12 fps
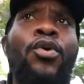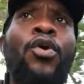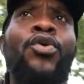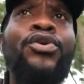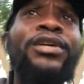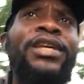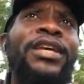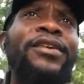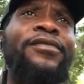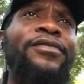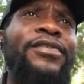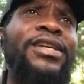or if
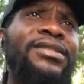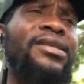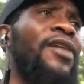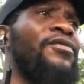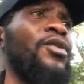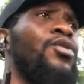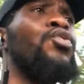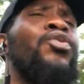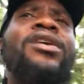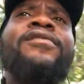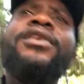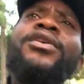it's afternoon,
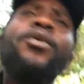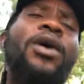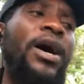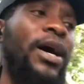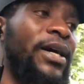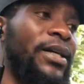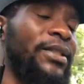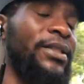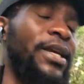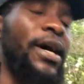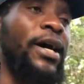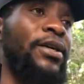wherever you are,
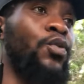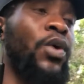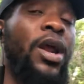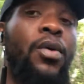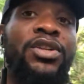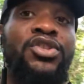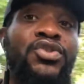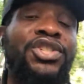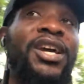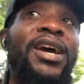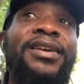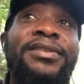yeah, what I want to
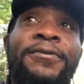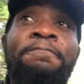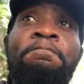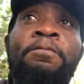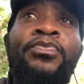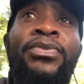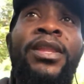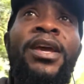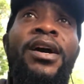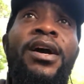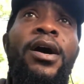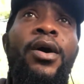share is
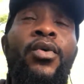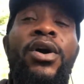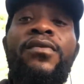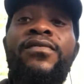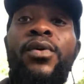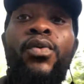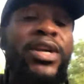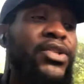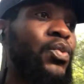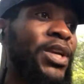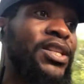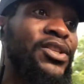one of the ways
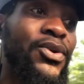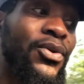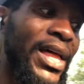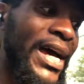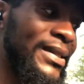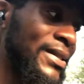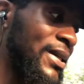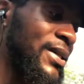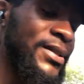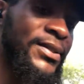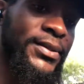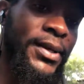we can do that
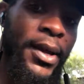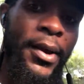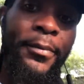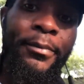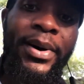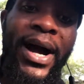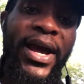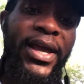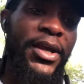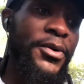is by